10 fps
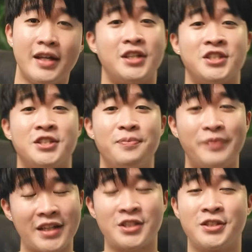And yes,
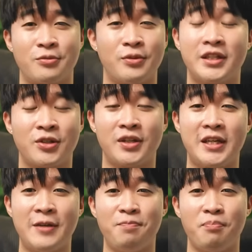that's
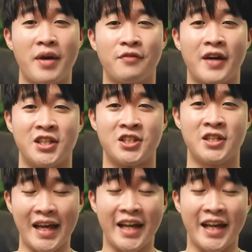literally my advice.